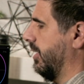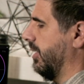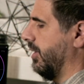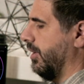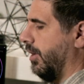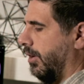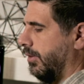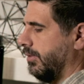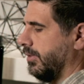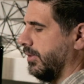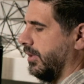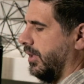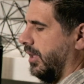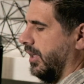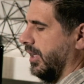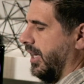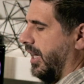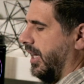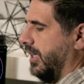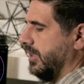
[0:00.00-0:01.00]
an
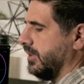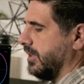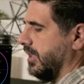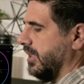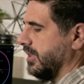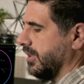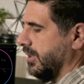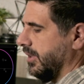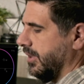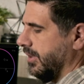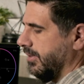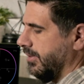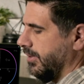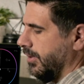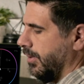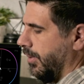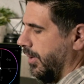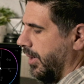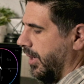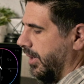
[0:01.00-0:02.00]
overall contrast curve
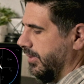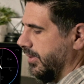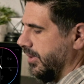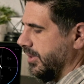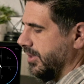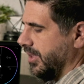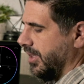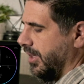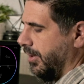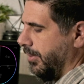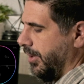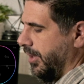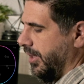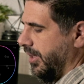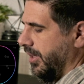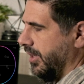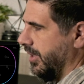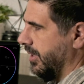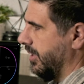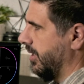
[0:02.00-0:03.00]
for whatever is coming
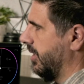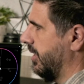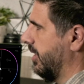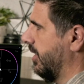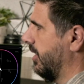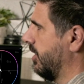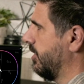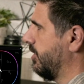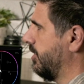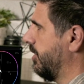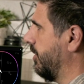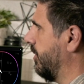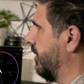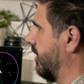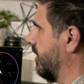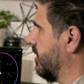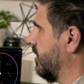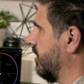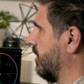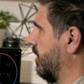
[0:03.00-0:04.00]
in to
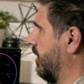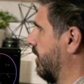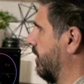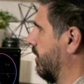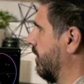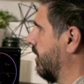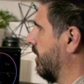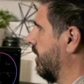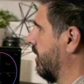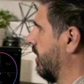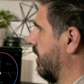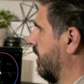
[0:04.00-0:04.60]
this node.